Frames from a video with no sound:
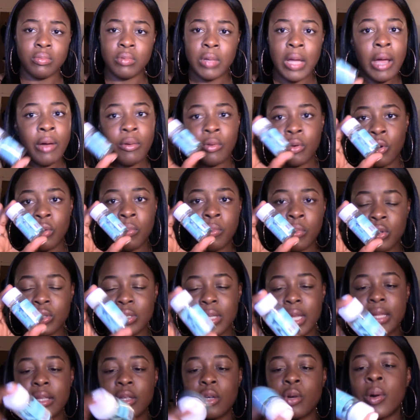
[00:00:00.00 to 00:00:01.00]
I will go most
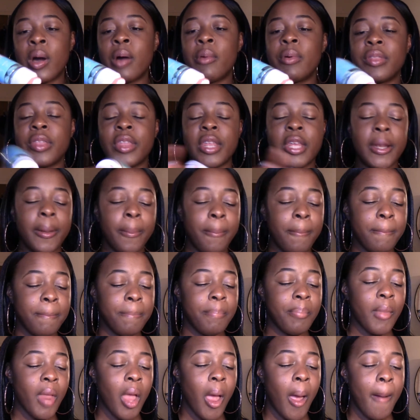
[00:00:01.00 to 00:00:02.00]
likely go out with it.
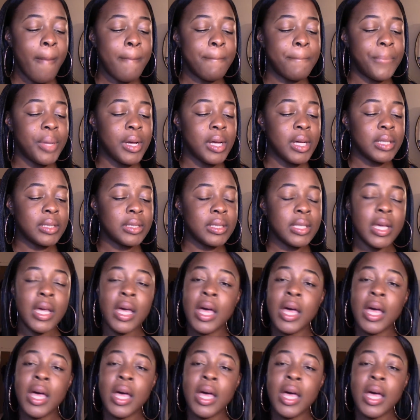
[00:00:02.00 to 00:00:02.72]
But